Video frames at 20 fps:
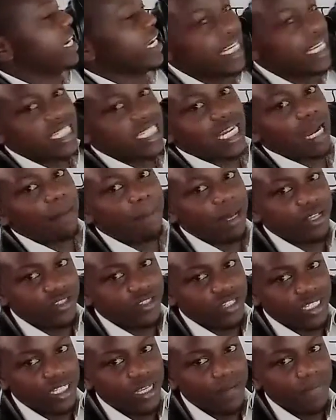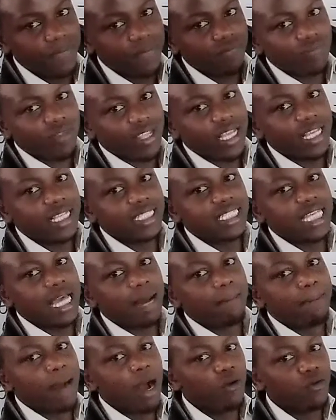heat capacity is the
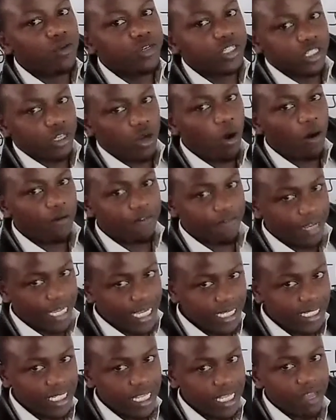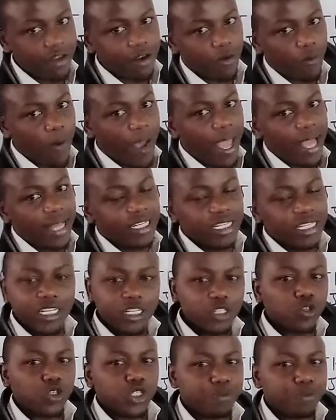amount of heat required
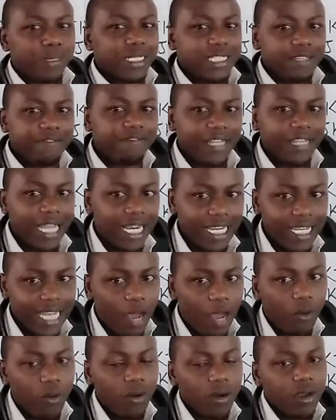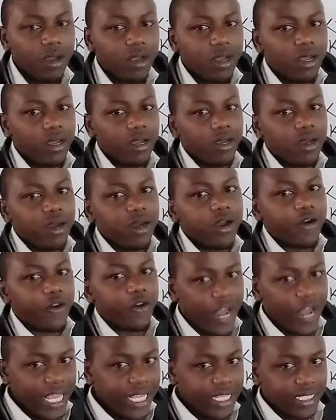to specifically now
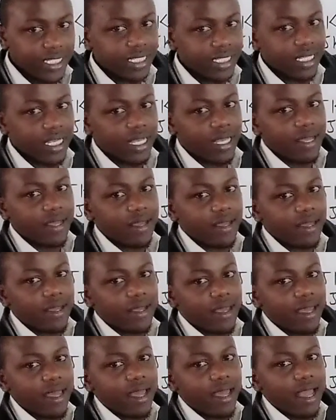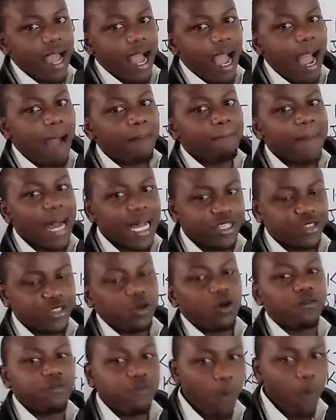raise a mass
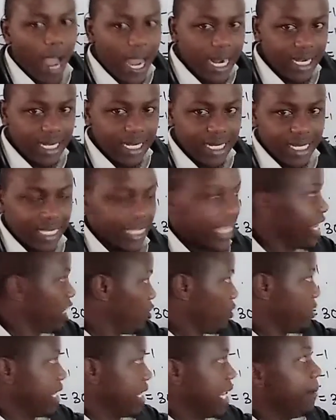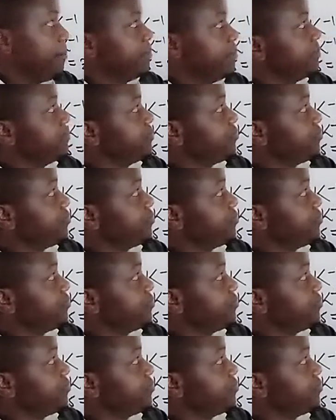of 1 kilogram,